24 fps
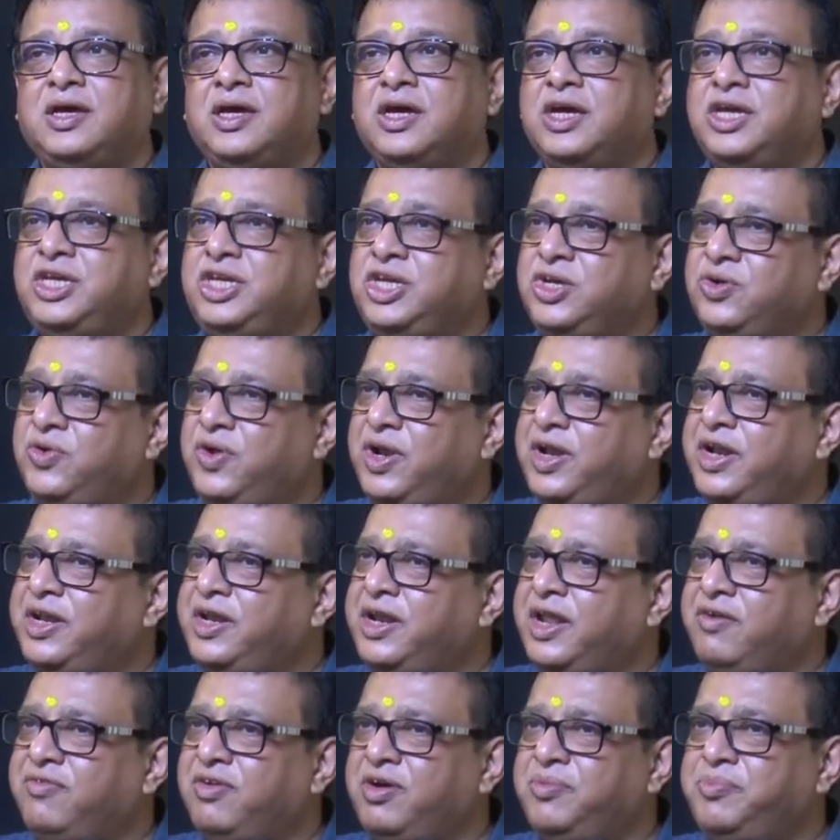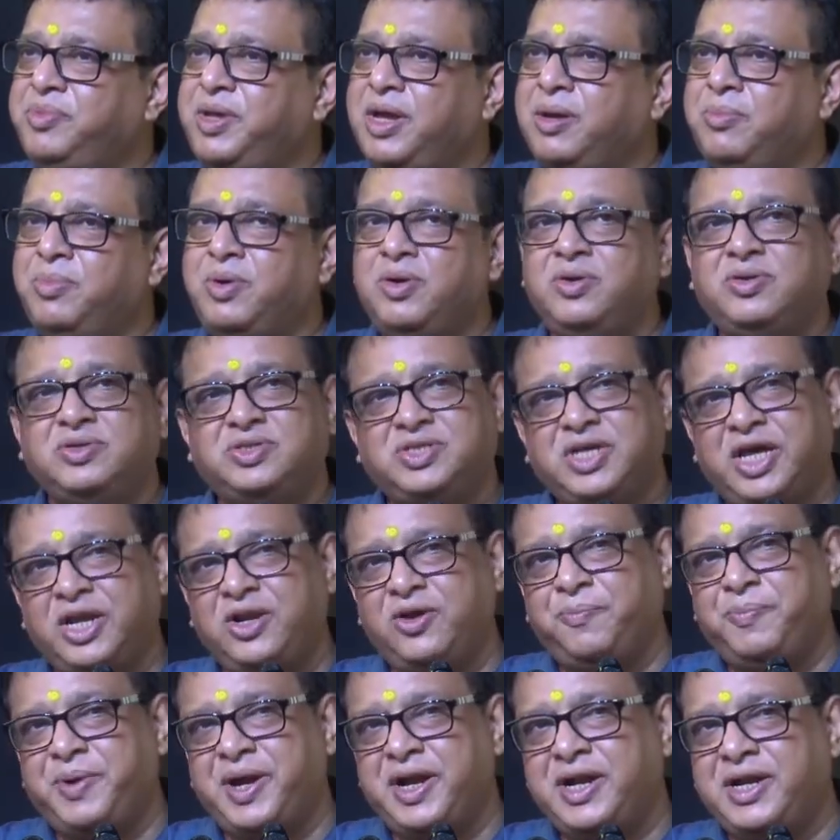you will never be able to sell your
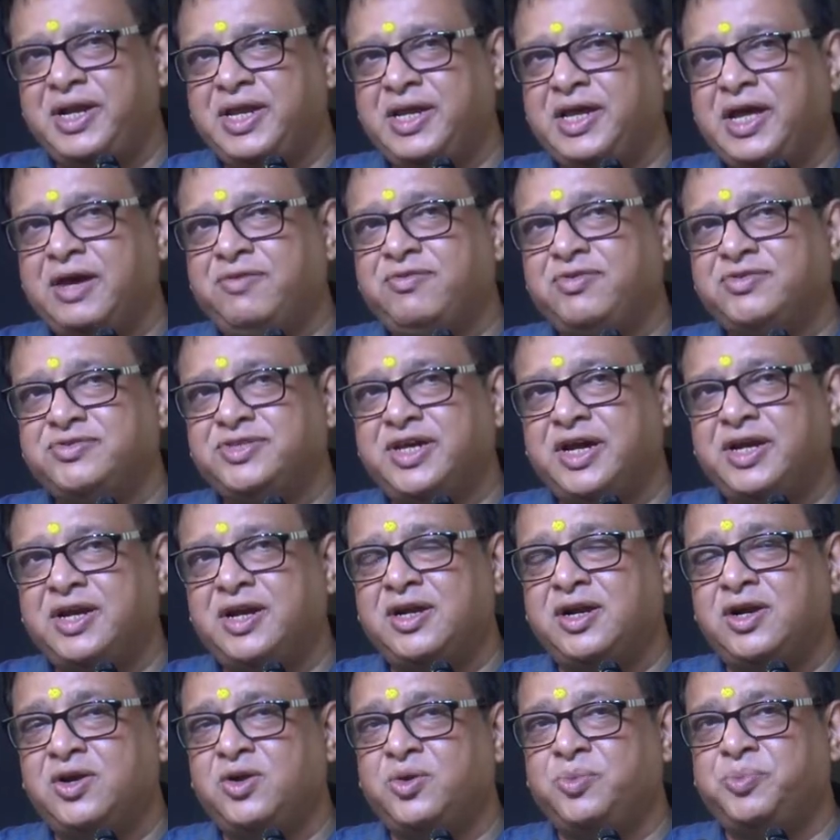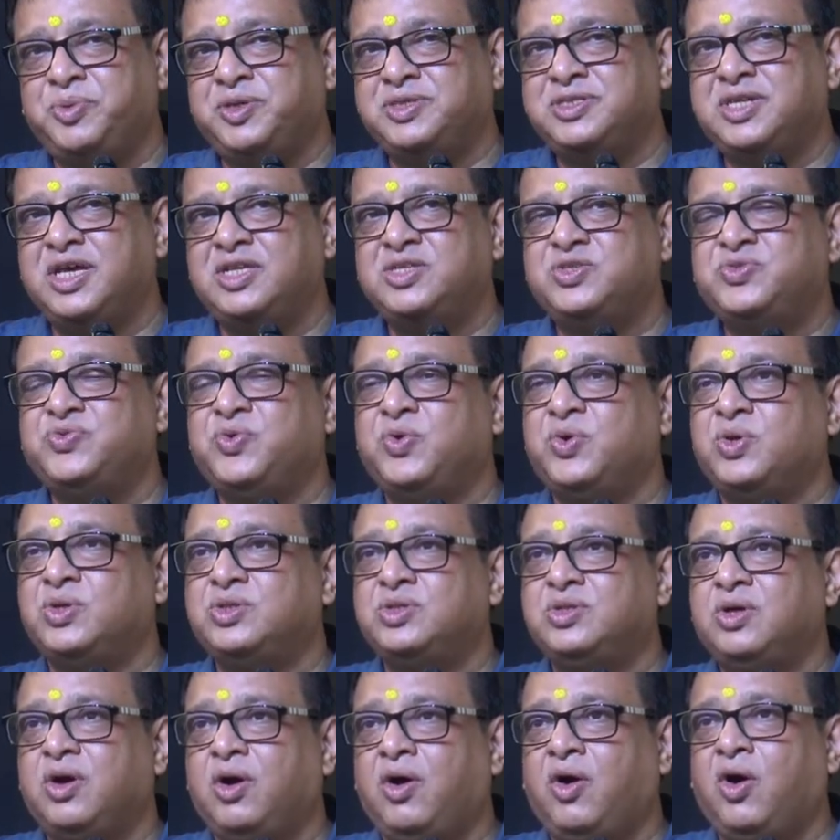painting above 700 rupees henceforth.
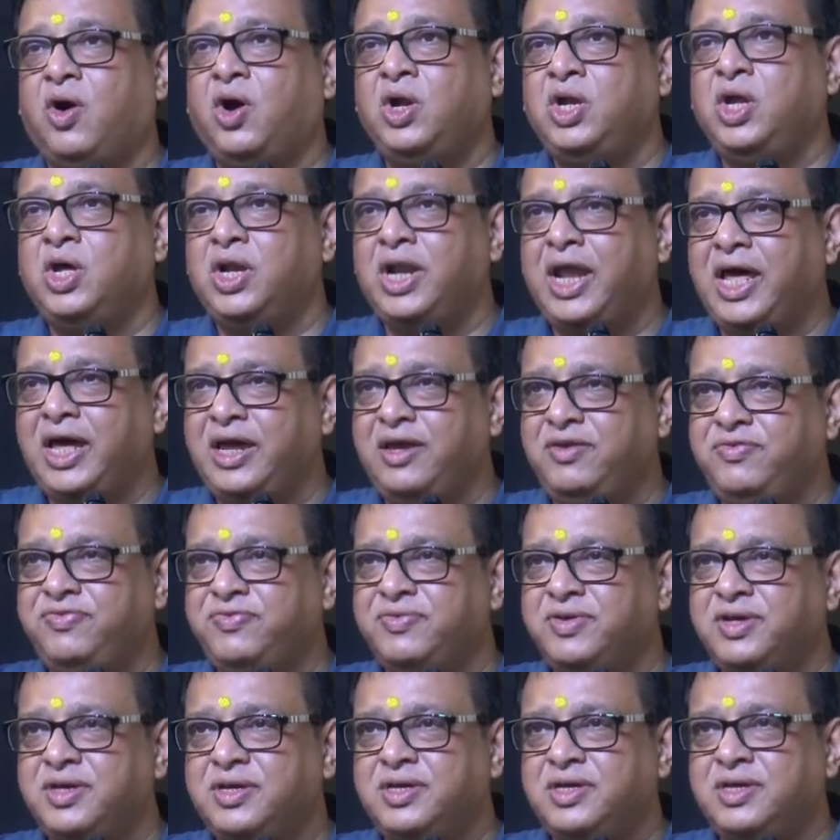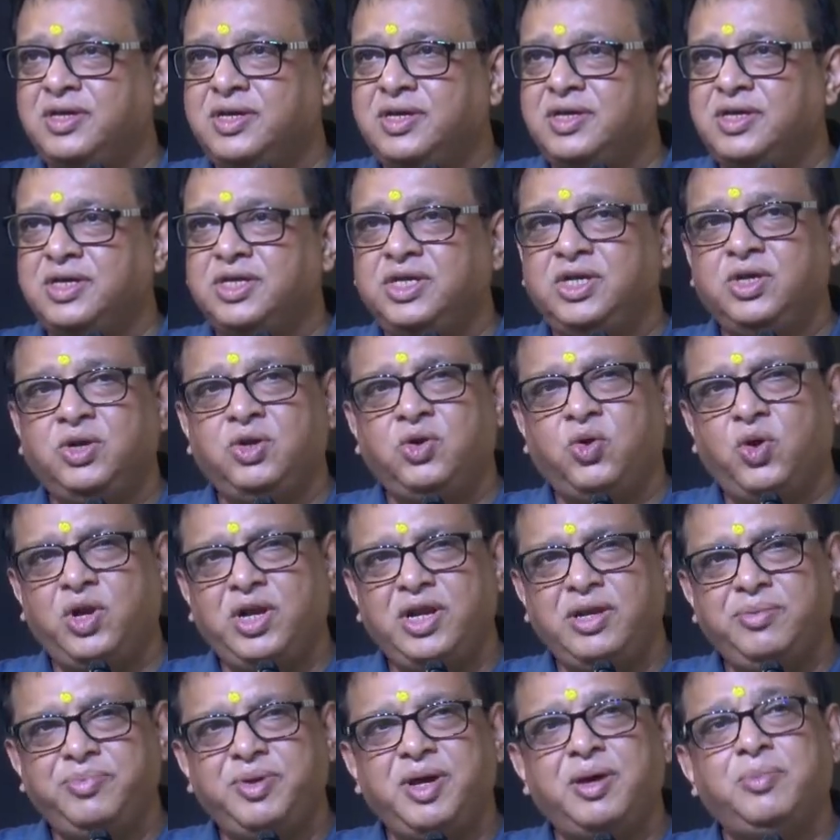All your life, you'll
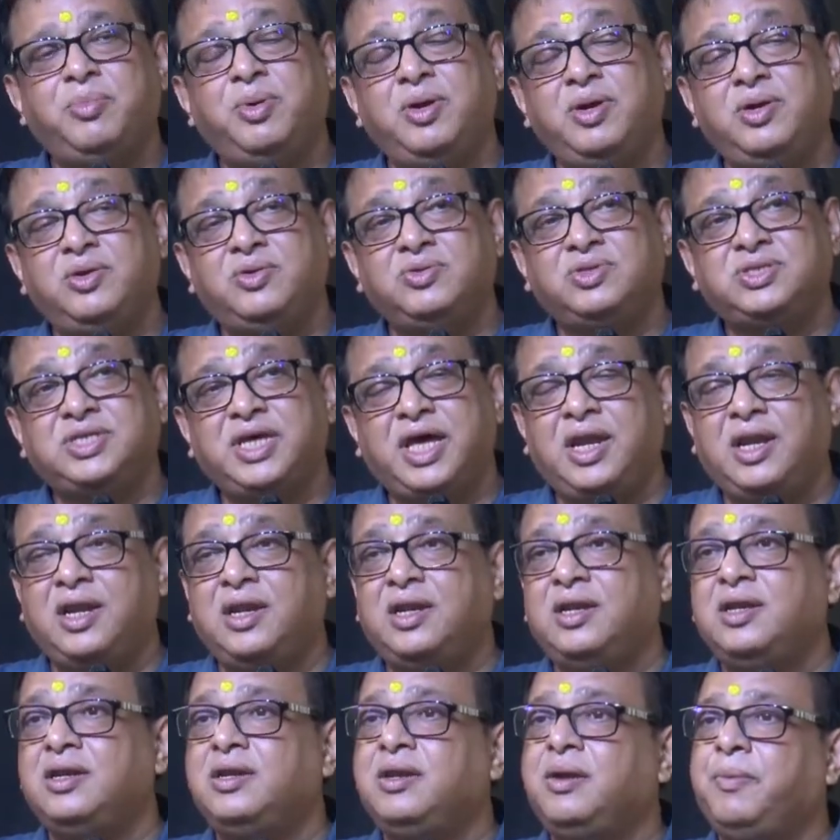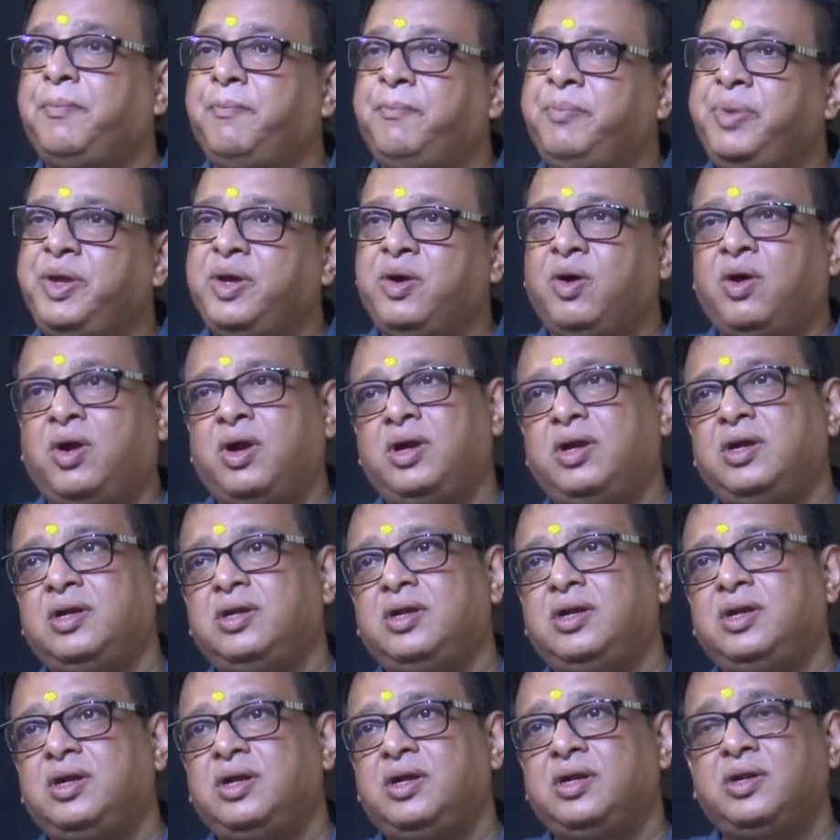only be able to sell beyond,
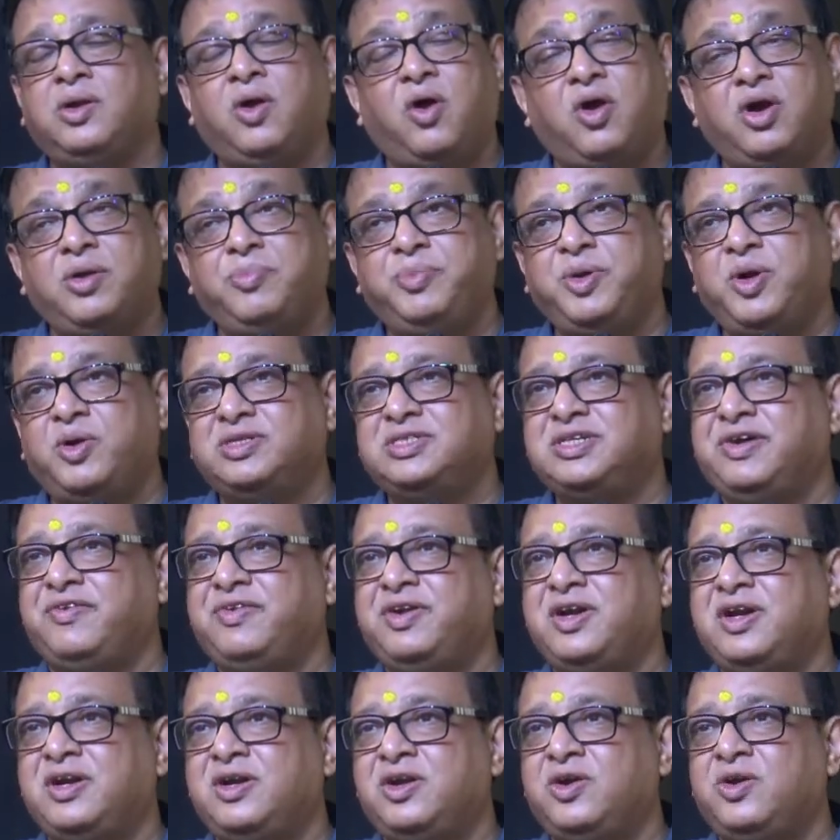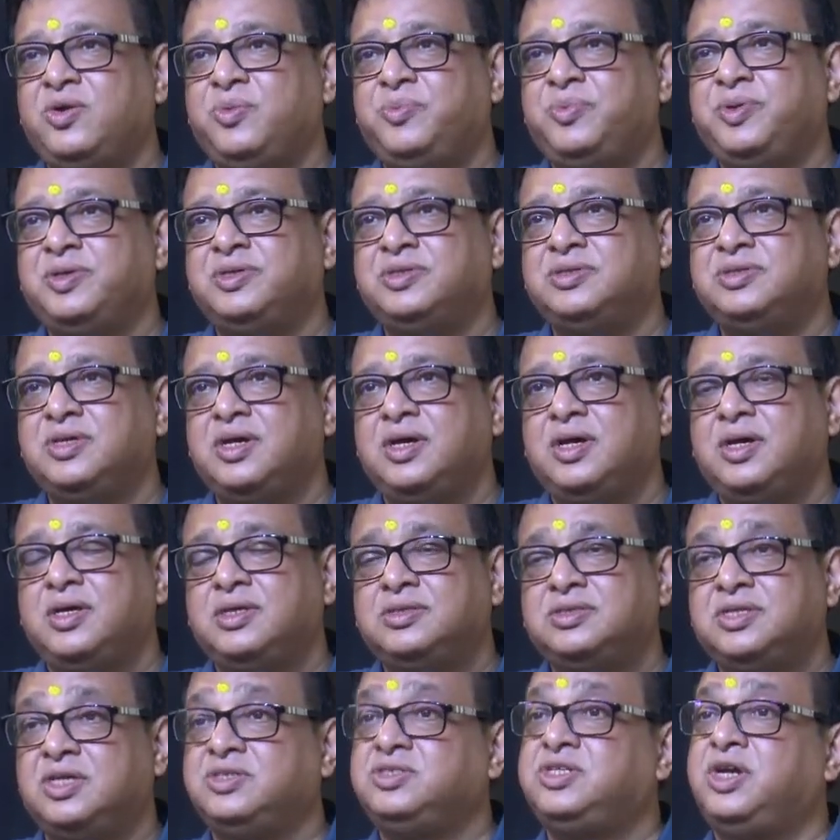not beyond 700 rupees.
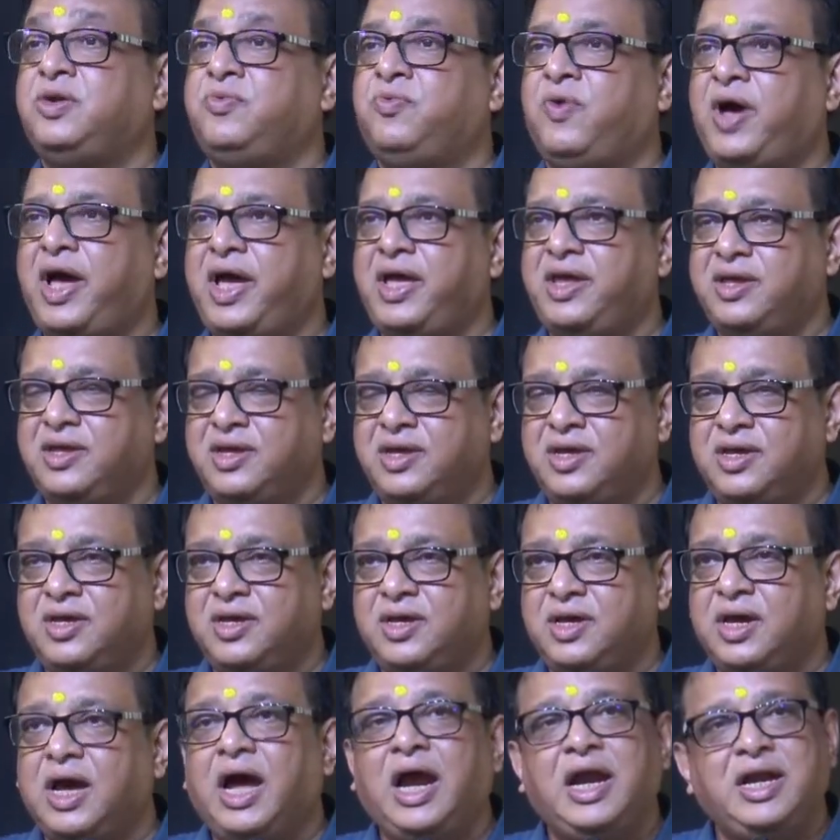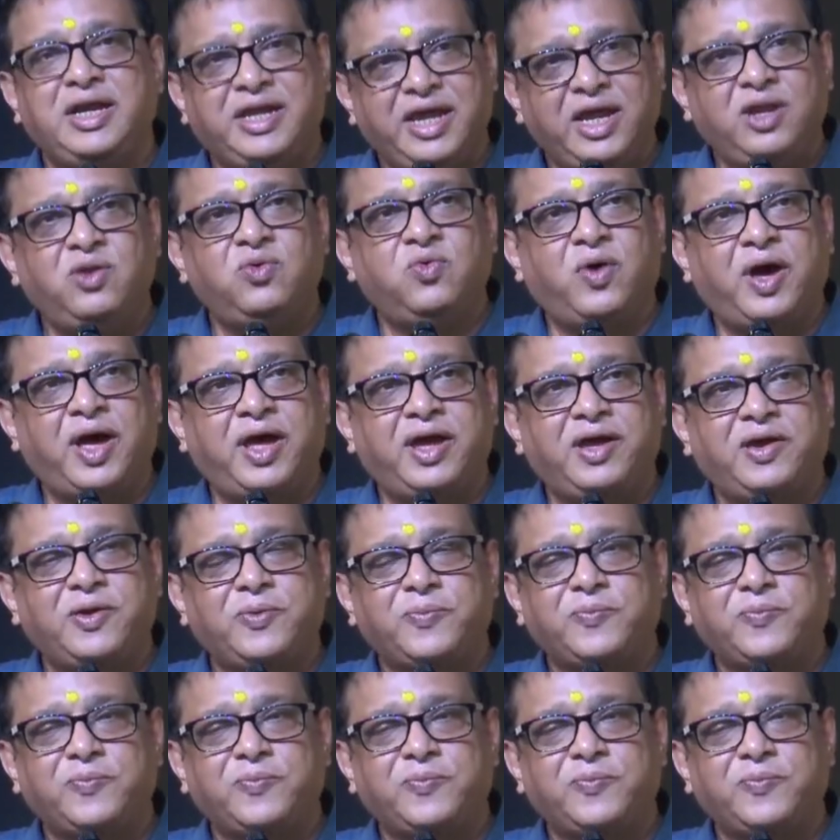Son said, Why? I'll tell you why.